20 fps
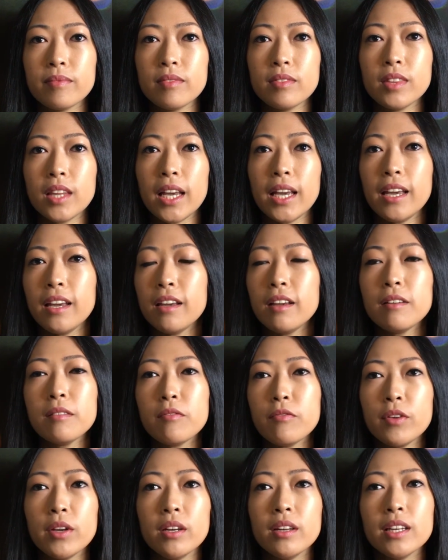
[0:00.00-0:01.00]
they
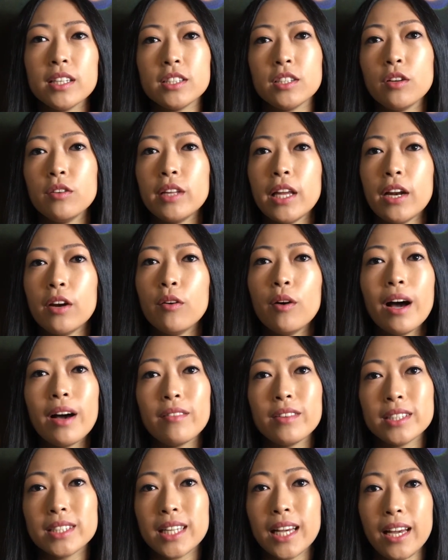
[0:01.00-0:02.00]
feel as though they don't have
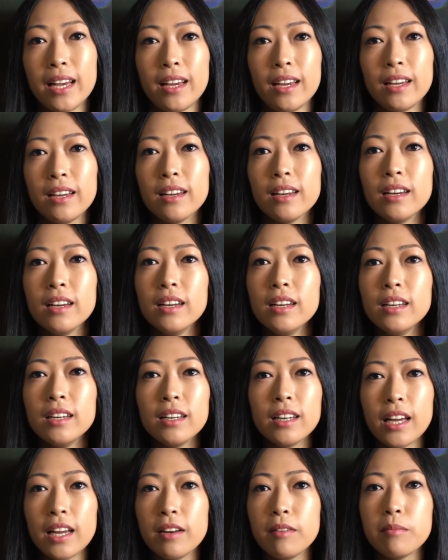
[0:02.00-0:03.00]
a say
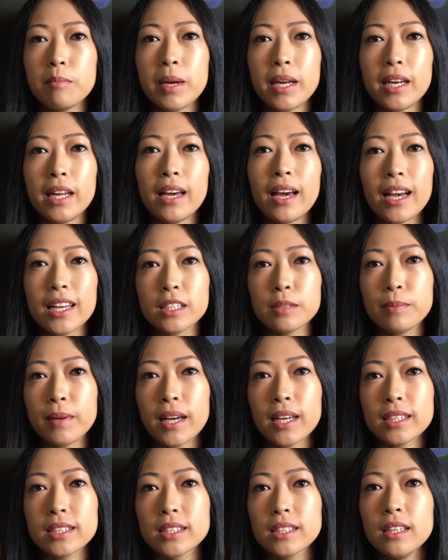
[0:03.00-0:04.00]
in many
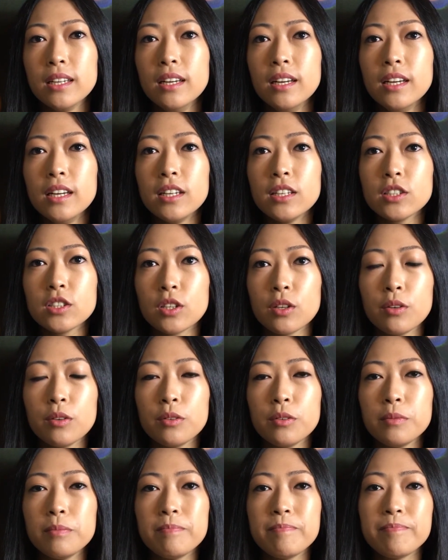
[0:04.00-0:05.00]
aspects.
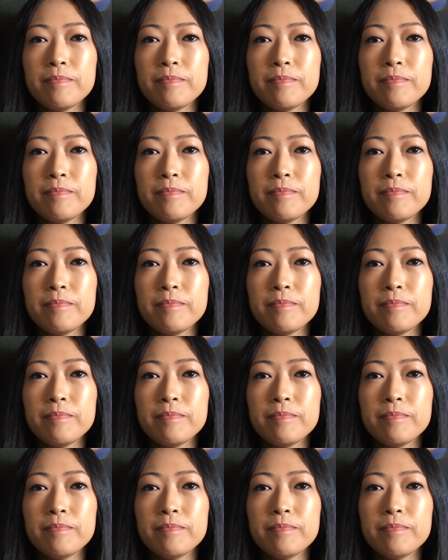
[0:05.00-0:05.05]
So